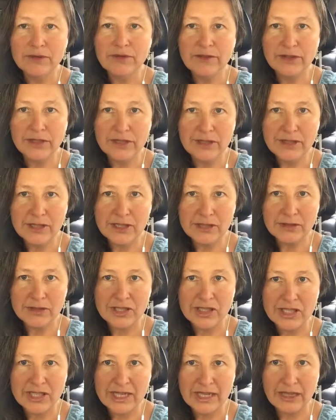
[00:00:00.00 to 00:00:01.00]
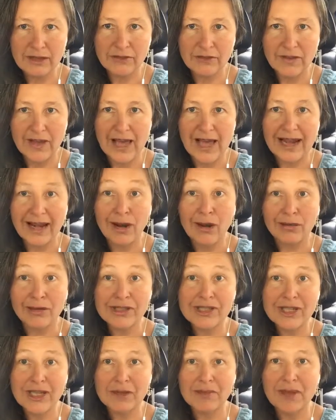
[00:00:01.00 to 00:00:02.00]
for you to achieve
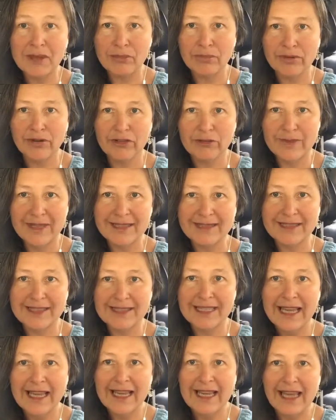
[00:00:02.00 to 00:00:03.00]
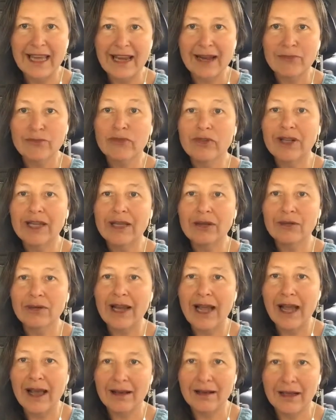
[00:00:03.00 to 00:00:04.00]
long-term improvements and really
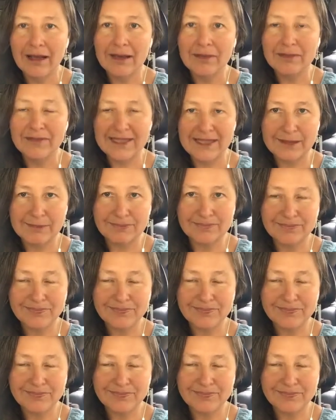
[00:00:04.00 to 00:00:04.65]
good outcomes.